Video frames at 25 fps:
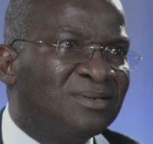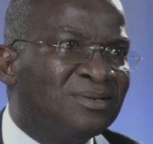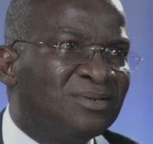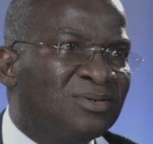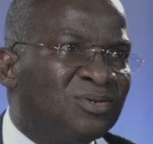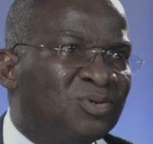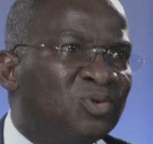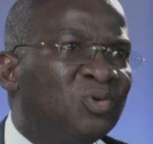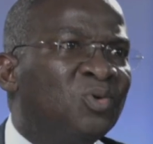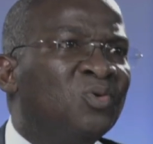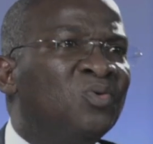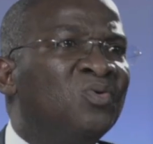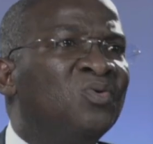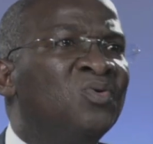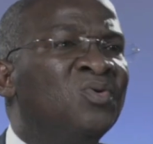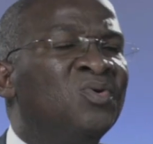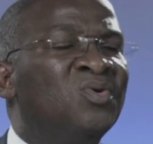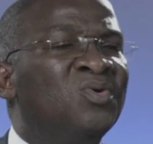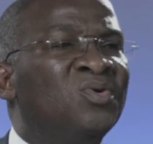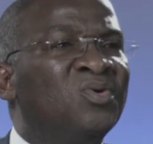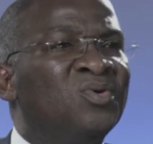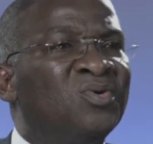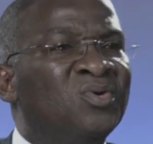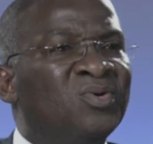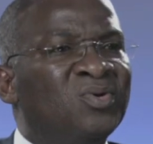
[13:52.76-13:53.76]
So,
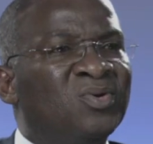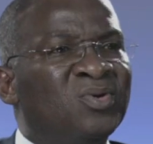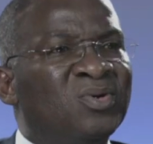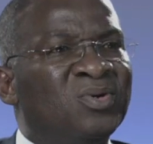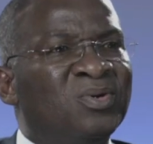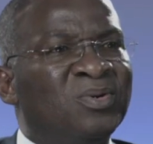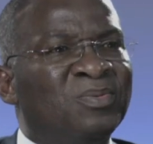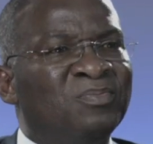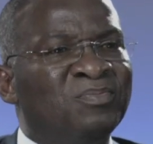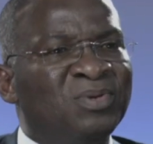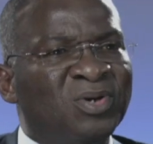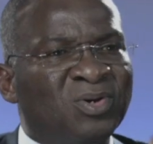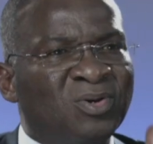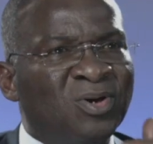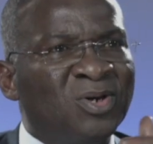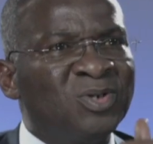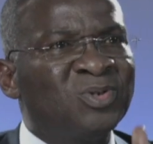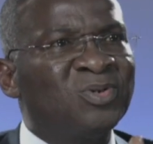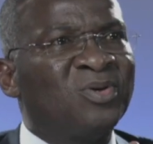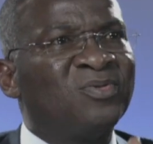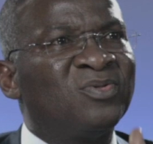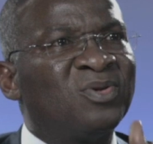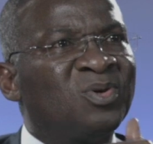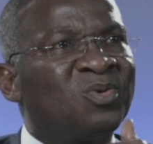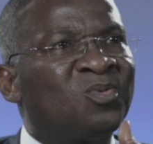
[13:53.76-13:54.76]

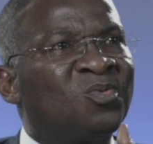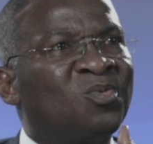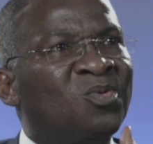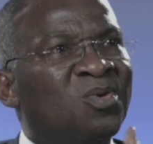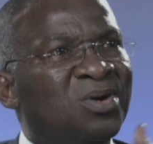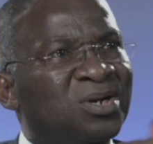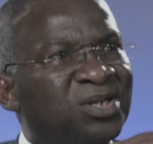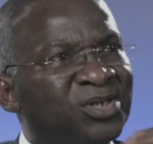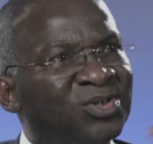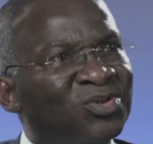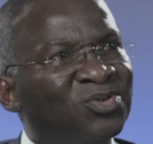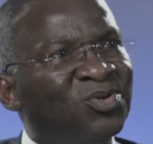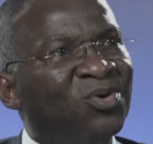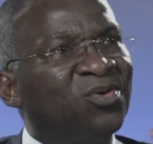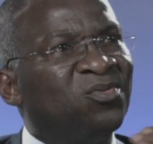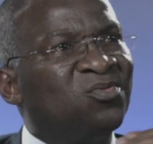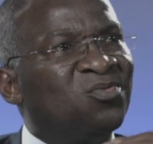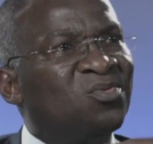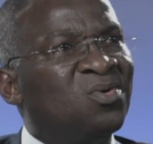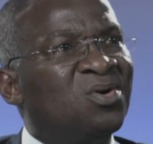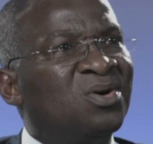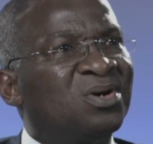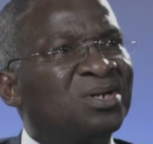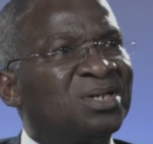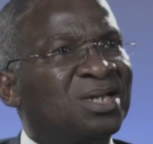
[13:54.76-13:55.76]
because of the quality of
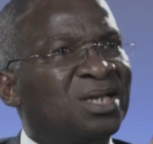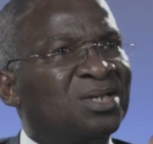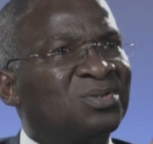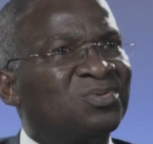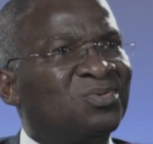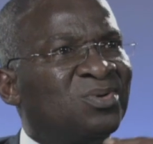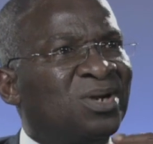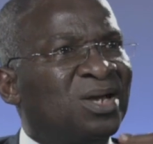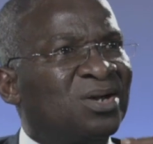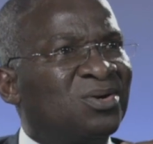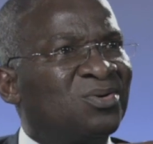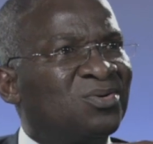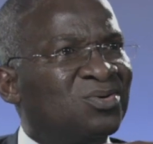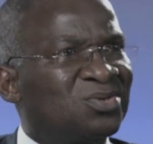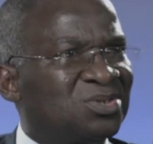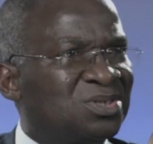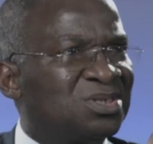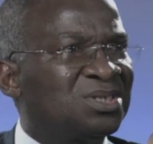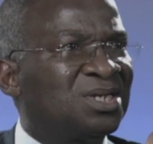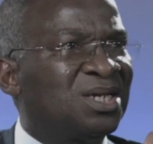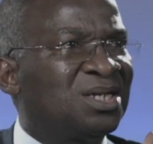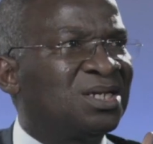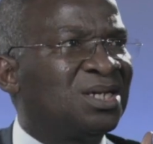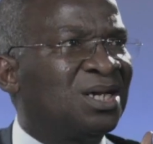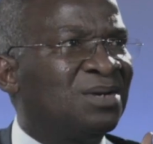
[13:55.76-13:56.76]
work that we are
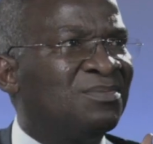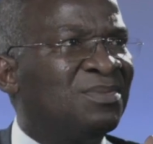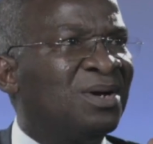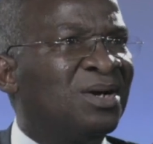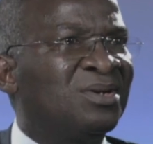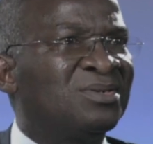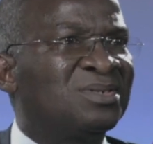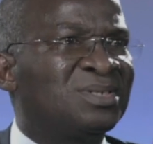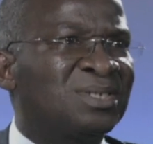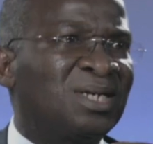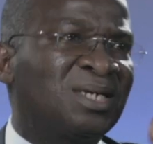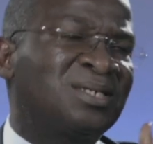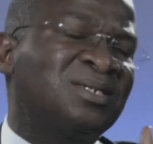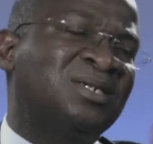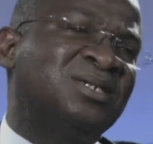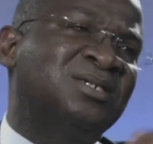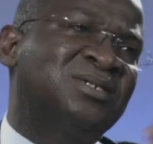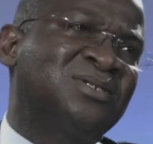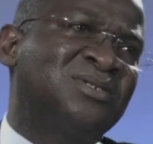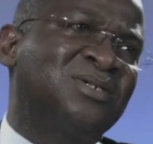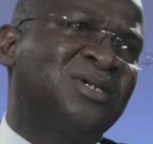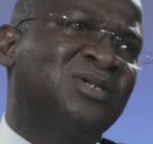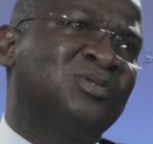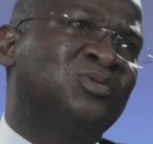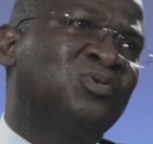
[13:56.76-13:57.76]
concerned about, certain
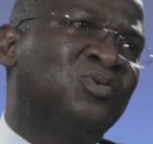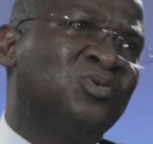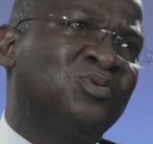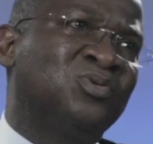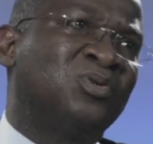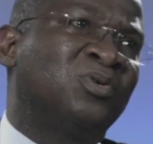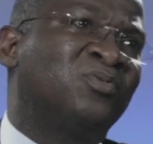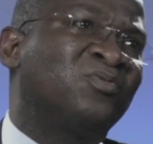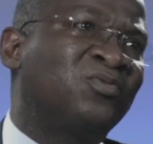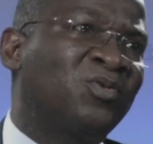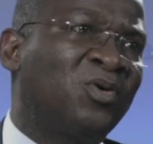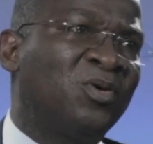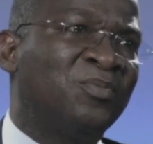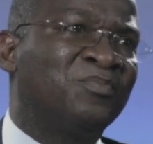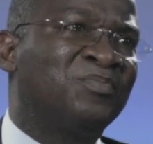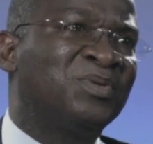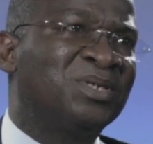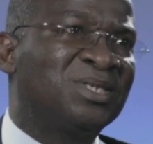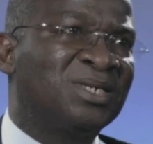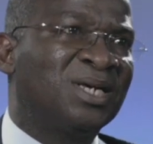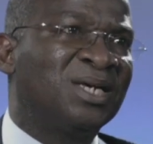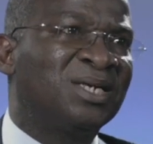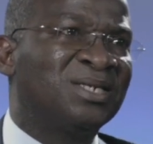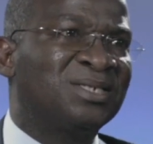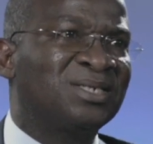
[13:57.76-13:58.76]
thresholds of
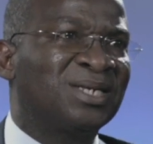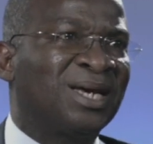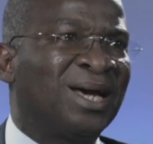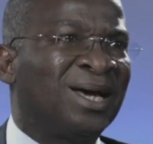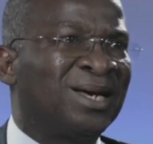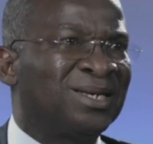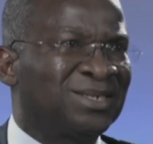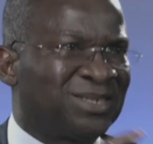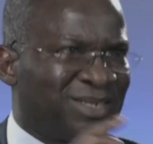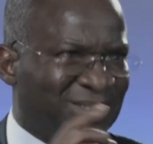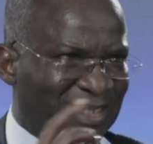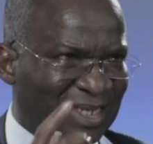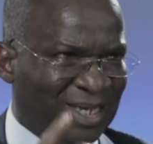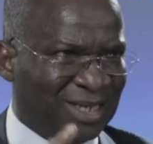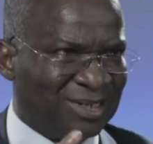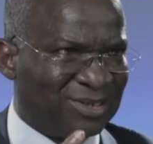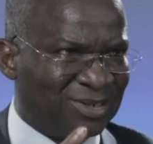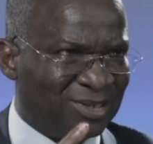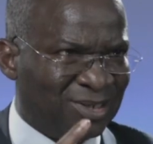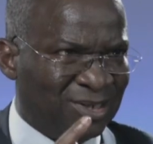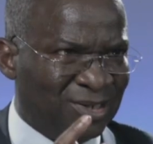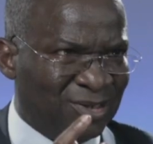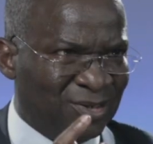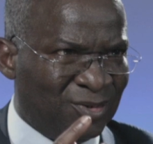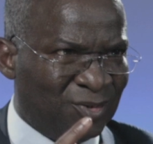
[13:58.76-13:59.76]
competence are set
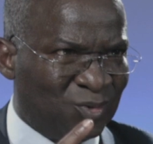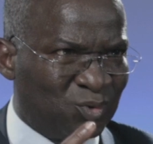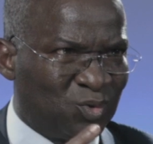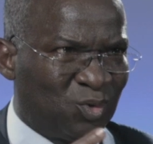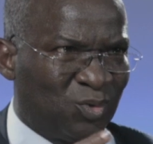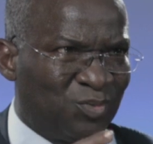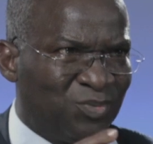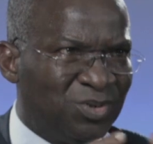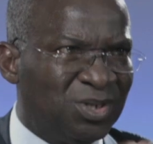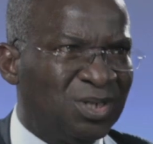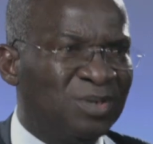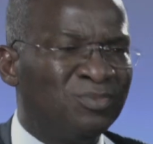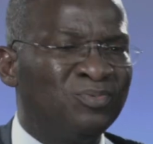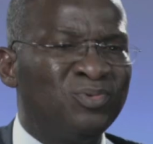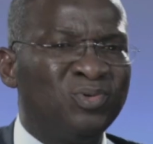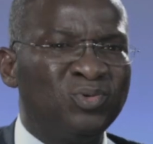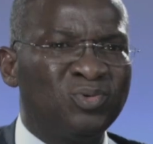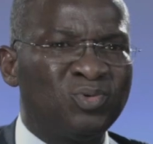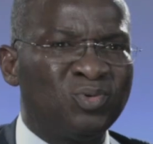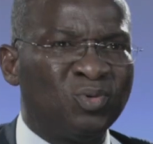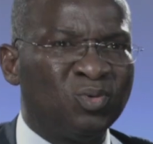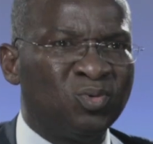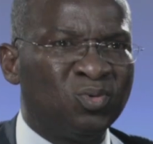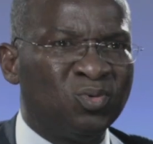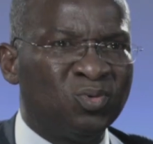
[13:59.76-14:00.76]
to be able
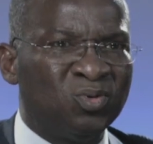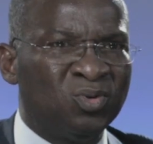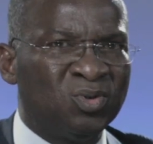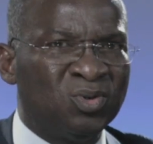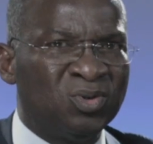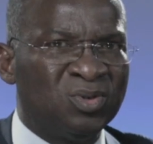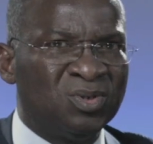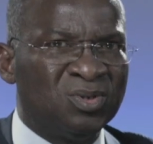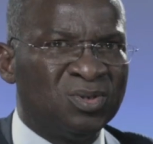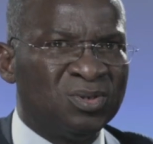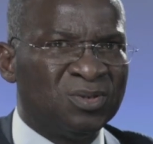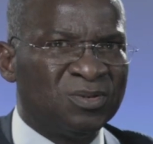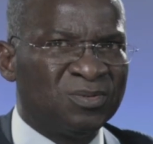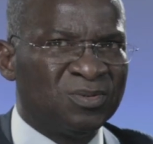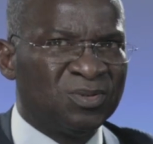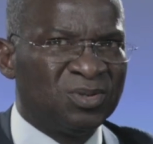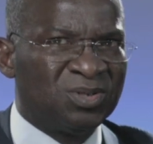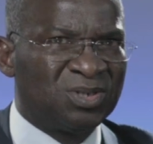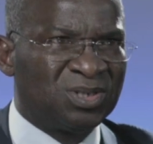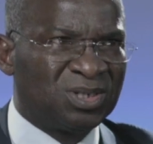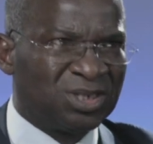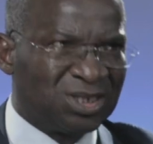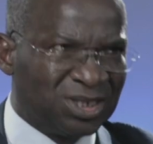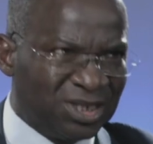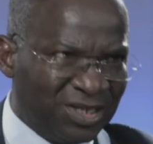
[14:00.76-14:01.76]
to
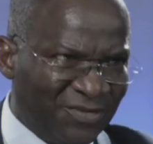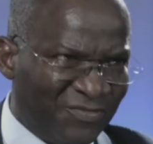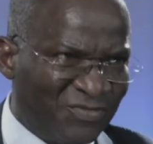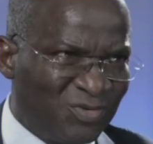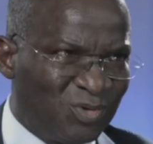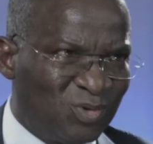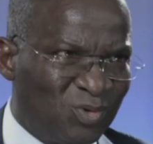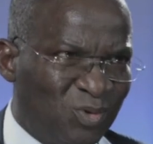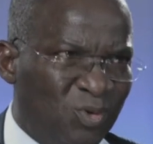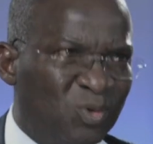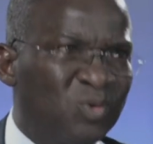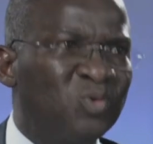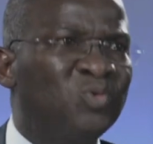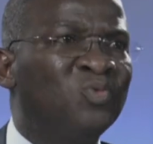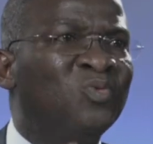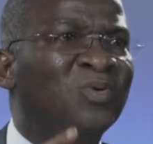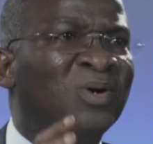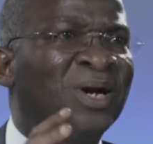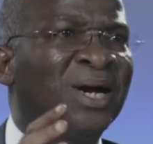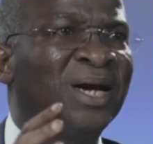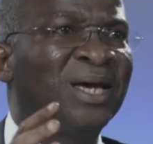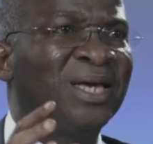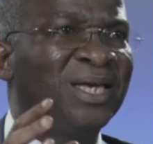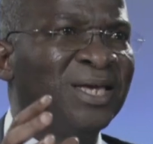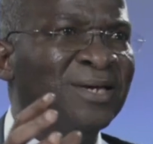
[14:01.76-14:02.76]
sift those who
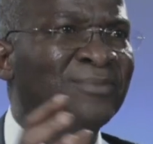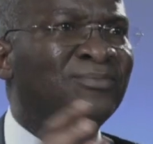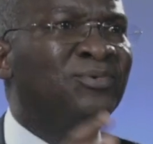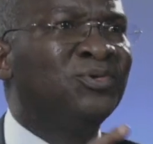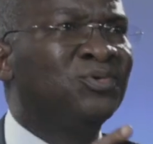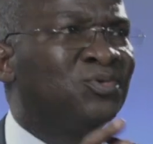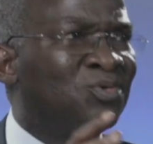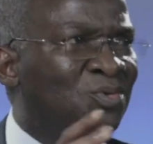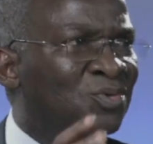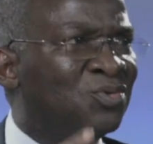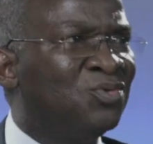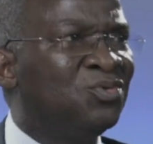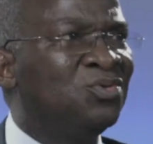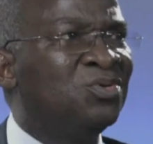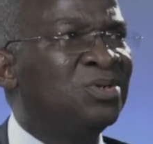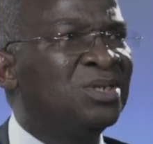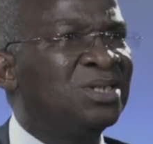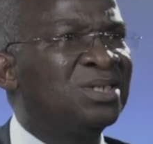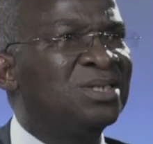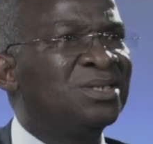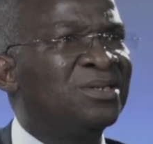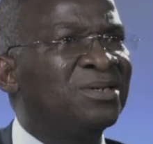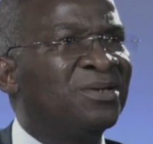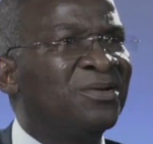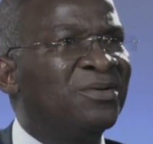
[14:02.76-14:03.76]
are able to do
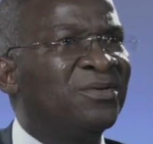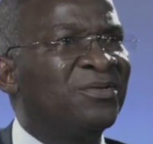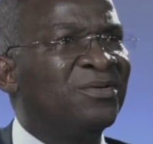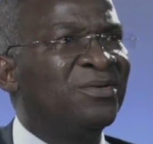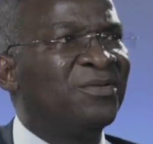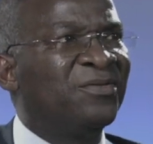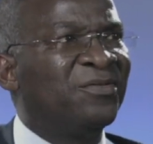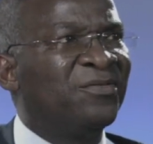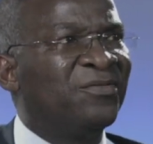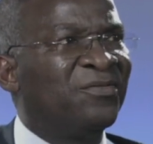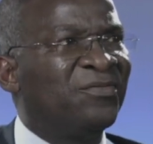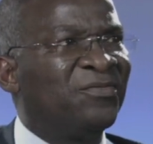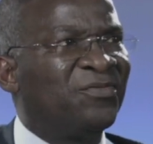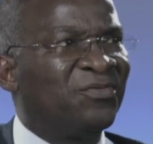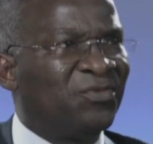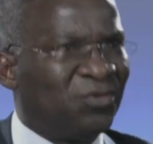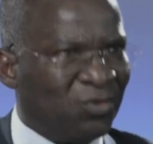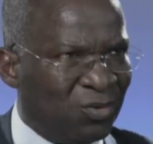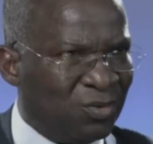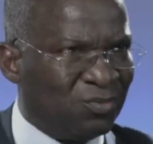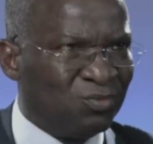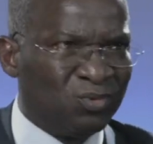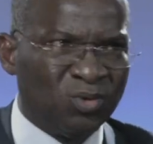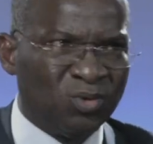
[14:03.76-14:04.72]
it from